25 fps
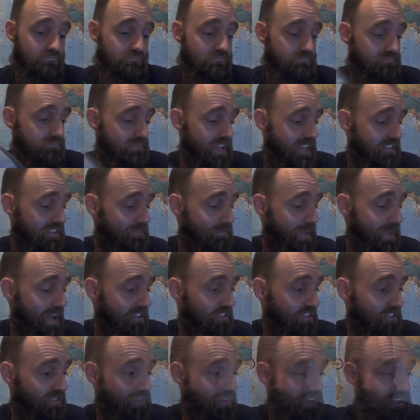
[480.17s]
that's
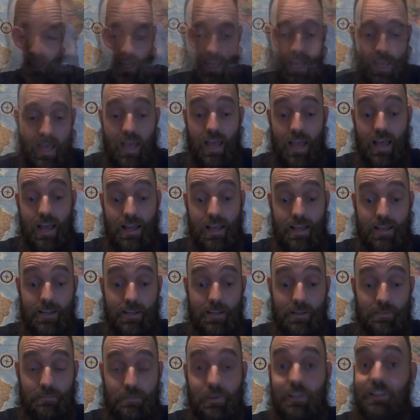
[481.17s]
masks for you.
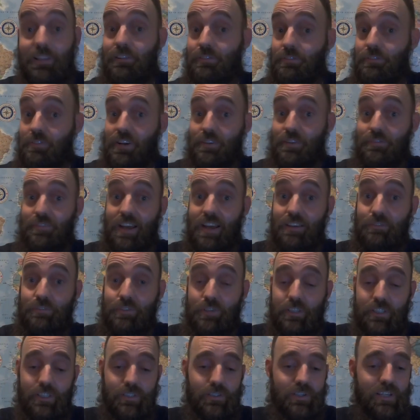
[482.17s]
A little fun fact
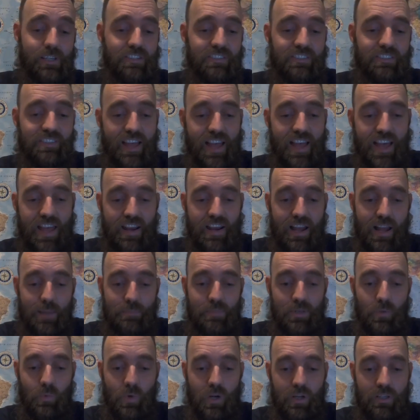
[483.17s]
for you is that
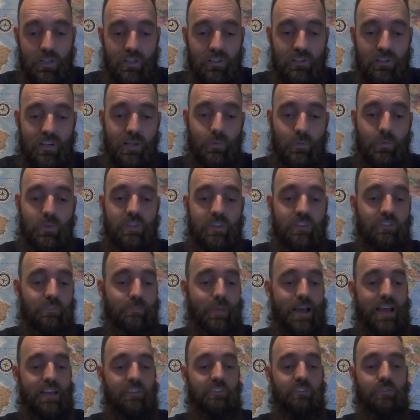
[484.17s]
I've been walking around with
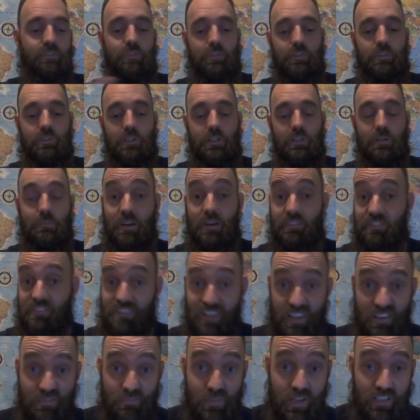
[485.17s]
these masks for about
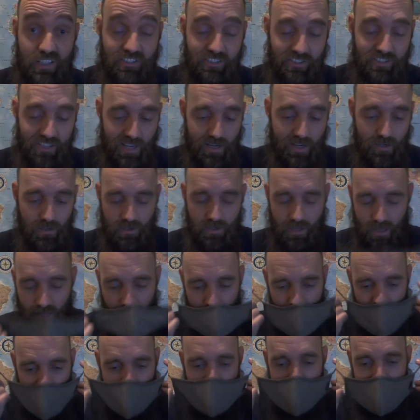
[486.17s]
10 months now.
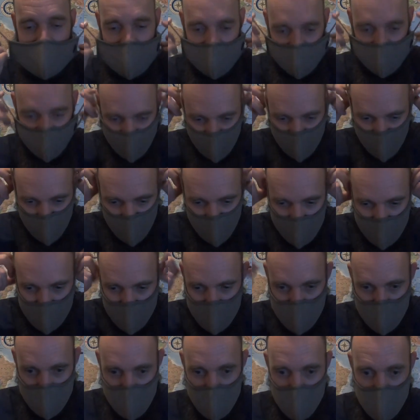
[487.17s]
And
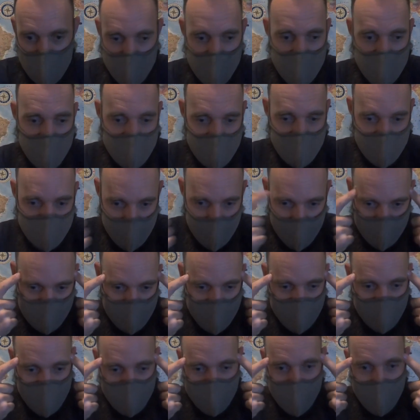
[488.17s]
one thing that
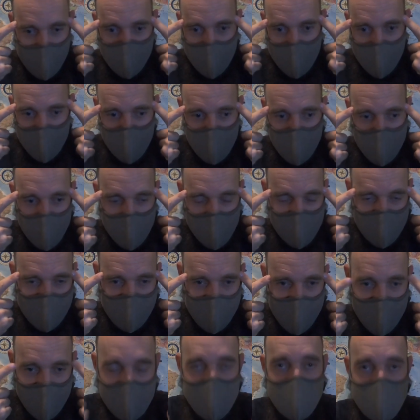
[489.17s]
popped into my mind was
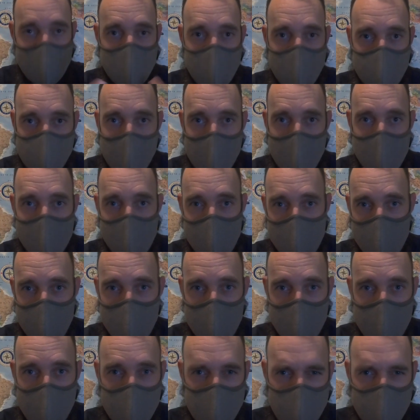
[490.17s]
that I can smell
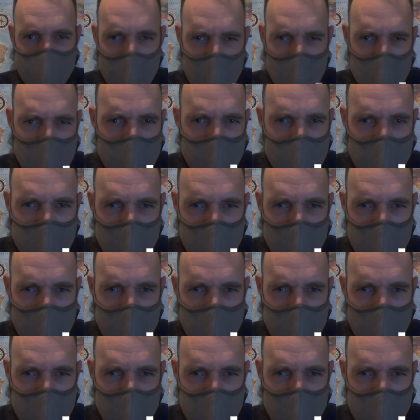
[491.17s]
smoke